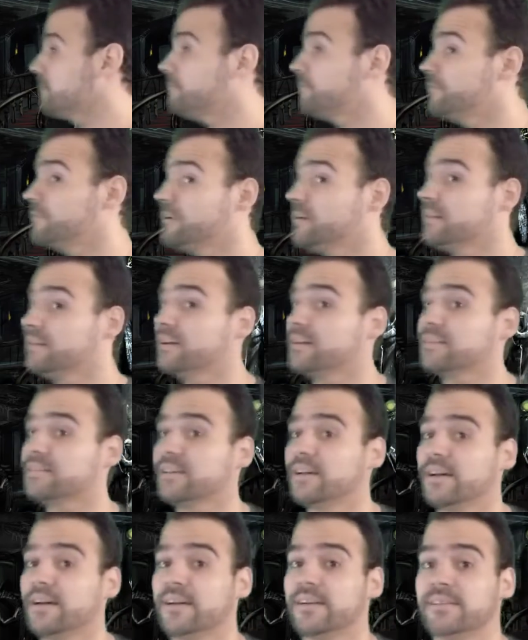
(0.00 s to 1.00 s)
definitely
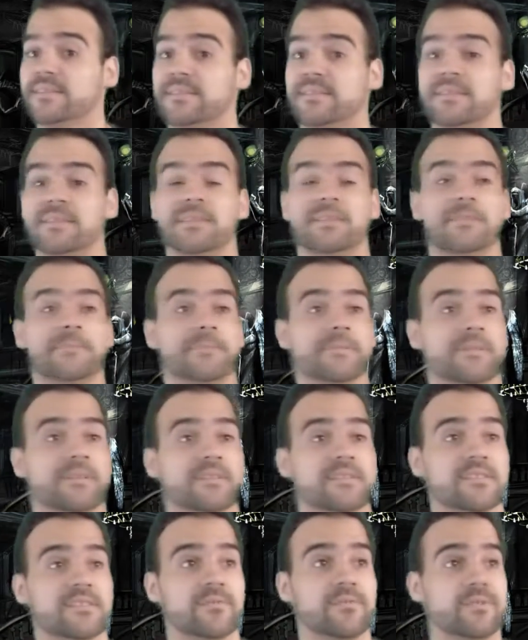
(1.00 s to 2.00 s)
not the ideal
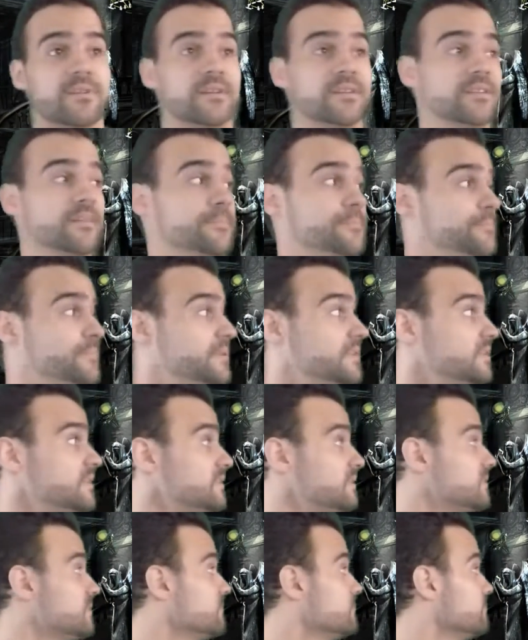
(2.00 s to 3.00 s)
place I wanted to
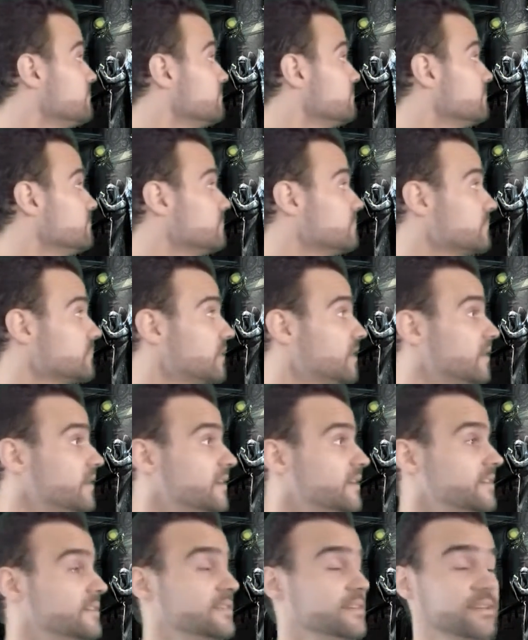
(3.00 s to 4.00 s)
be.
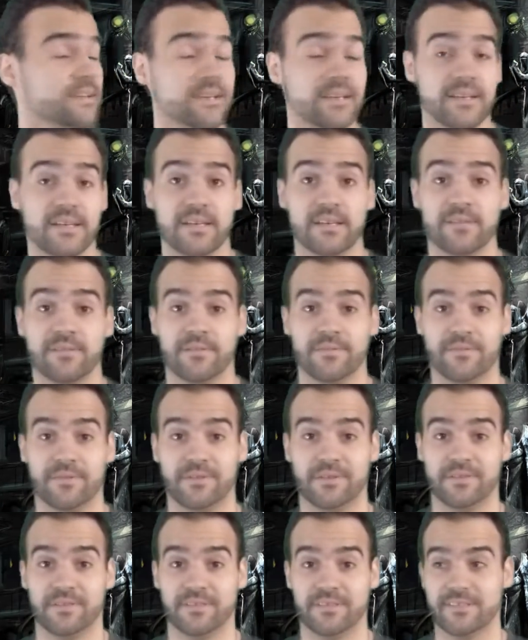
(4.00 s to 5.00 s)
Alright?
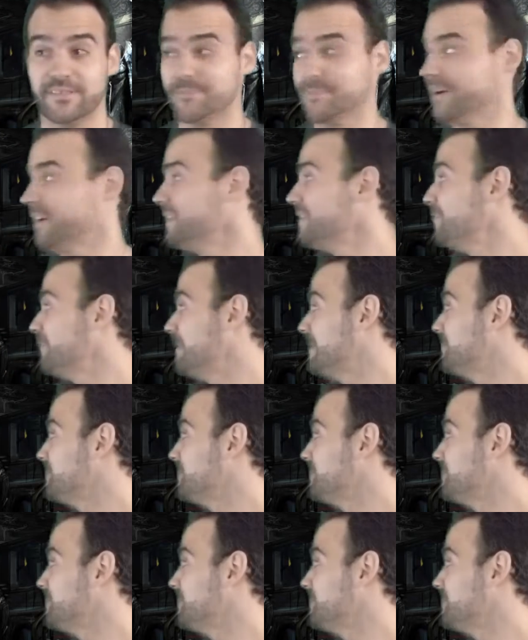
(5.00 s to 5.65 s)
All the spider